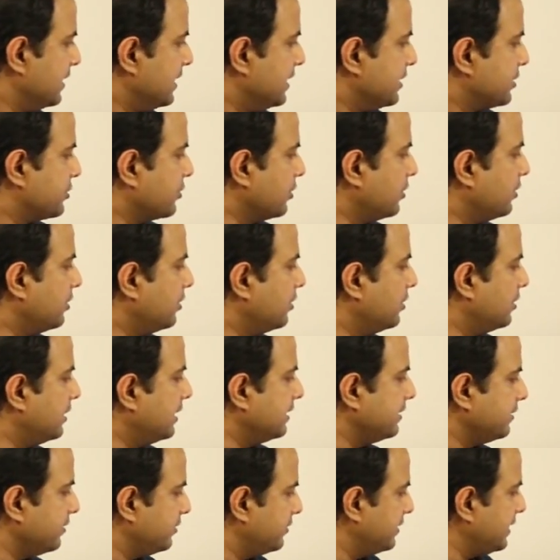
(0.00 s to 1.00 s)
So
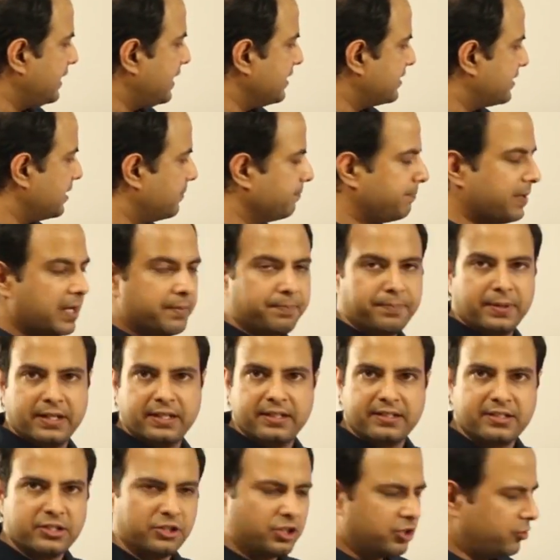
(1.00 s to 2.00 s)
there are some
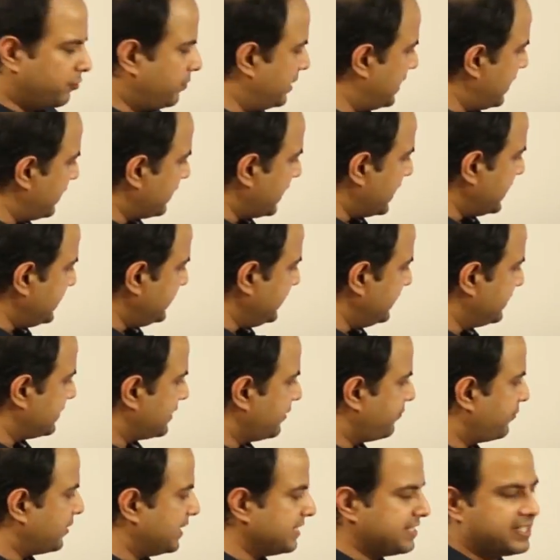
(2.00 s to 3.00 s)
papers, when I write these
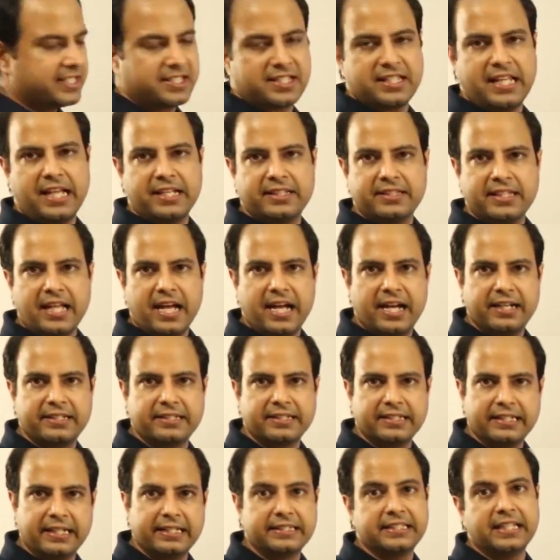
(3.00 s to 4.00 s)
references like
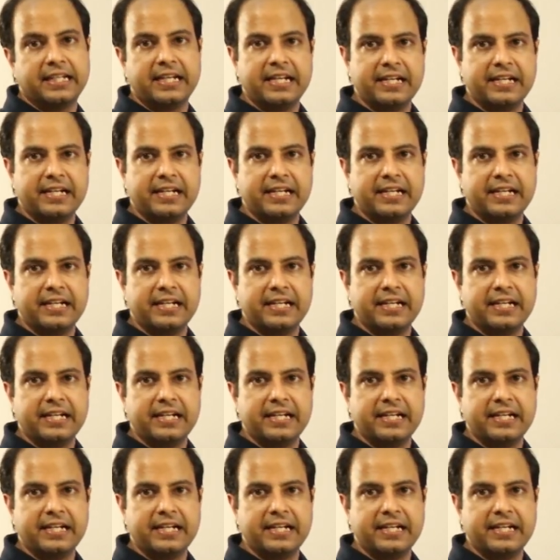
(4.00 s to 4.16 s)
that, at the